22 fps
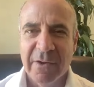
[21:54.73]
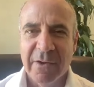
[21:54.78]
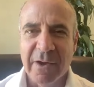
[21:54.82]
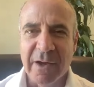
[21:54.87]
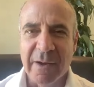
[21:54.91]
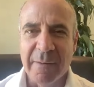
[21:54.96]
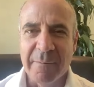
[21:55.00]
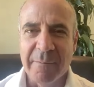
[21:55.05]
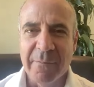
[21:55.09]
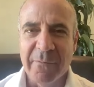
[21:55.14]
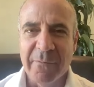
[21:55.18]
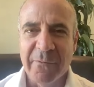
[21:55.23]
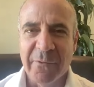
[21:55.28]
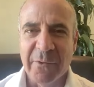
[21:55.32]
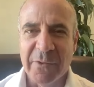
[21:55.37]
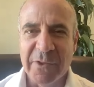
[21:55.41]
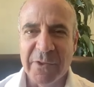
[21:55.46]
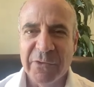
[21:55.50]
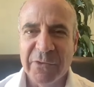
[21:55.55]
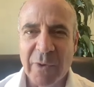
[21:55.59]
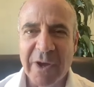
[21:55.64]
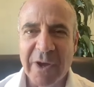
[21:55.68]
for
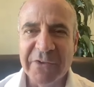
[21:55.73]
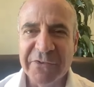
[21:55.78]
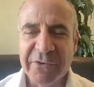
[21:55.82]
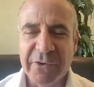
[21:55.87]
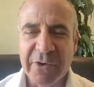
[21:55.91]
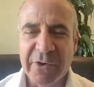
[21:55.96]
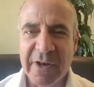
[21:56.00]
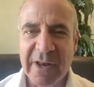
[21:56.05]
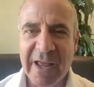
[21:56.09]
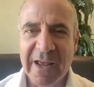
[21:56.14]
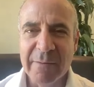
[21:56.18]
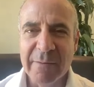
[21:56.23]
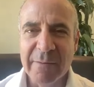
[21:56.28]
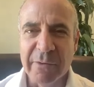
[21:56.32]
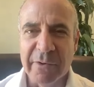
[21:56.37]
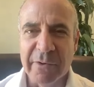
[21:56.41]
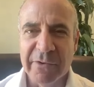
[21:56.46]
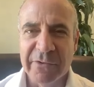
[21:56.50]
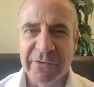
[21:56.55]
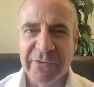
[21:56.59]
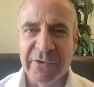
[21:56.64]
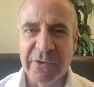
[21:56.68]
these Western
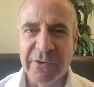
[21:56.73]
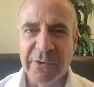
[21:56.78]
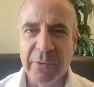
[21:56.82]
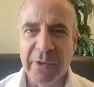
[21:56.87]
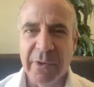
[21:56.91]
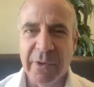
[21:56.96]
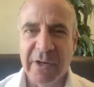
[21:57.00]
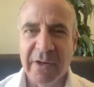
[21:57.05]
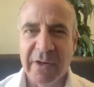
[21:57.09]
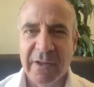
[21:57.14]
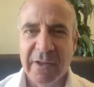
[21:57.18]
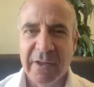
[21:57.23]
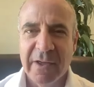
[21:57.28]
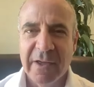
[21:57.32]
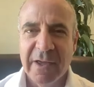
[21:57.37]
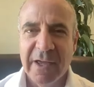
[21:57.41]
enablers to do it,